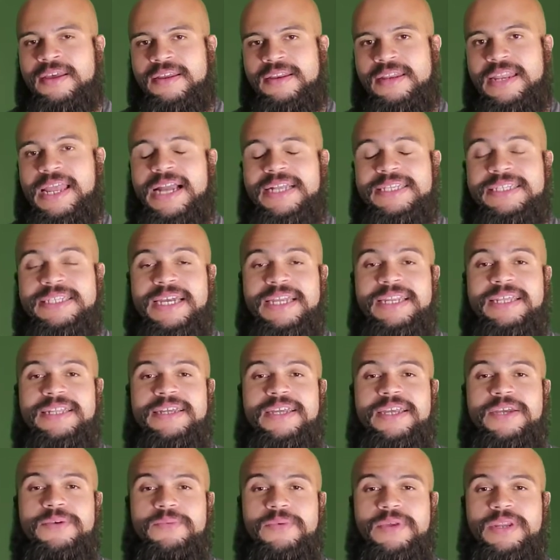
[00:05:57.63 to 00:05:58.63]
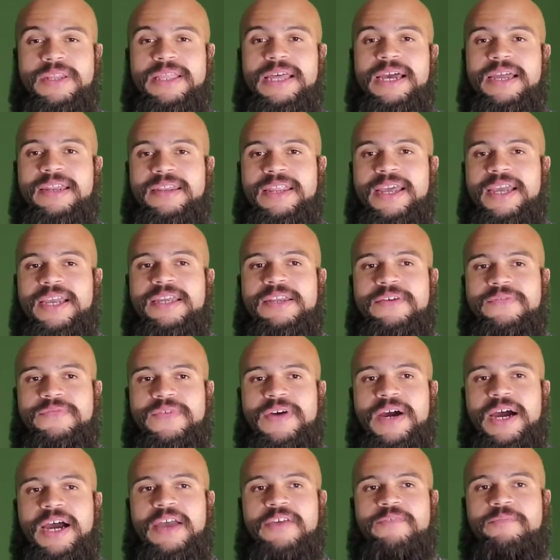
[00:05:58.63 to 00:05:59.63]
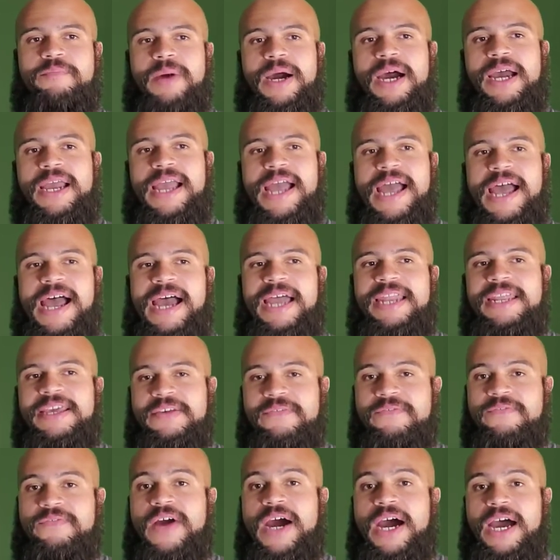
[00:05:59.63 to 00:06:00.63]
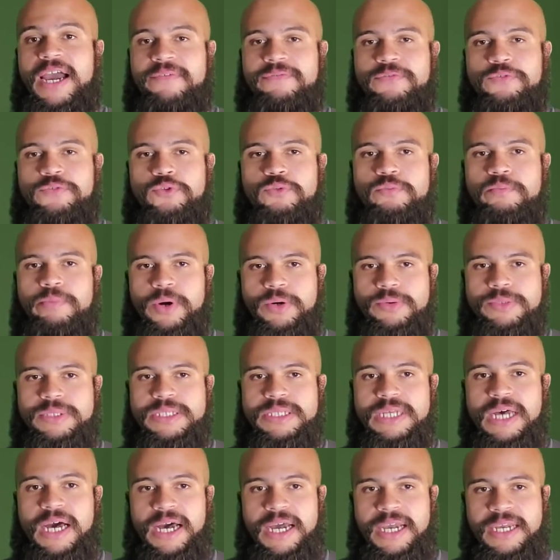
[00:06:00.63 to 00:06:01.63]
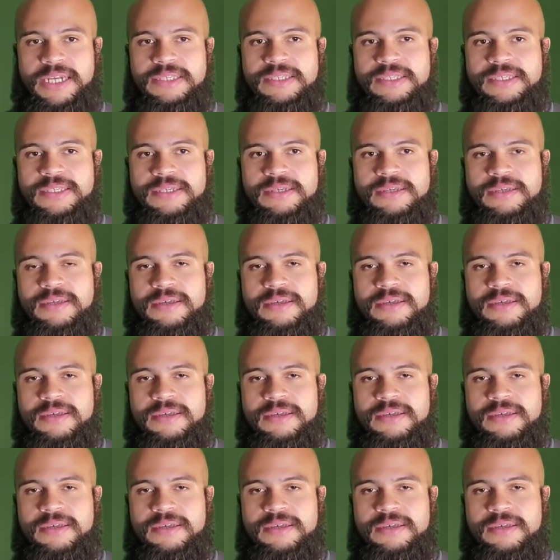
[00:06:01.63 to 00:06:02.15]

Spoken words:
Next, I need to get rid of that -5 by adding 5 to both sides.